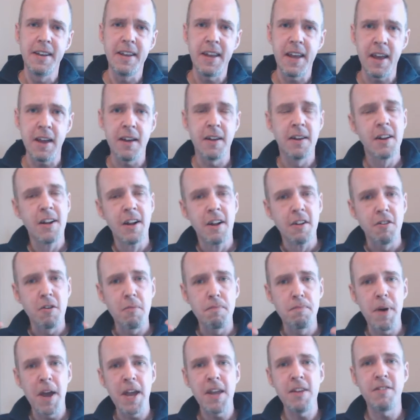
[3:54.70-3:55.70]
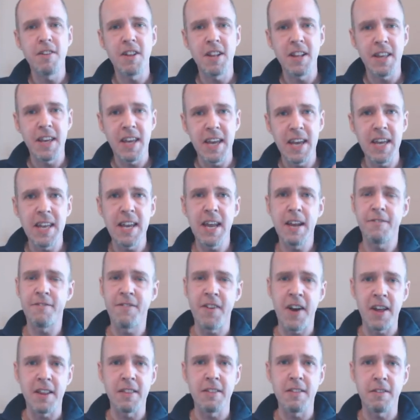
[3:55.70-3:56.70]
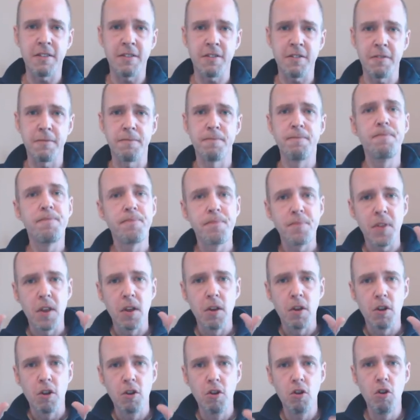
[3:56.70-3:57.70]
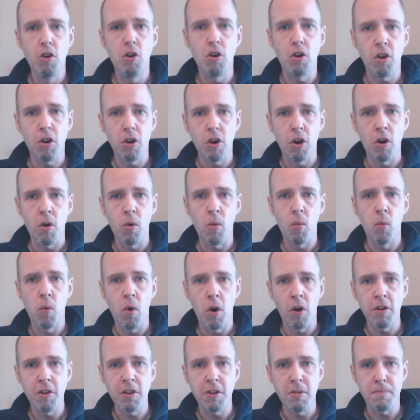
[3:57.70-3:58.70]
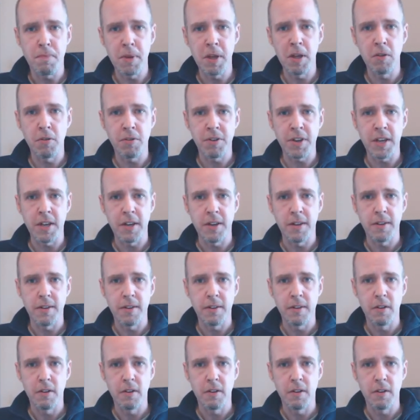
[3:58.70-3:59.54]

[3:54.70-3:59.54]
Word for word: Yeah. So basically, in advance, look at what you're building.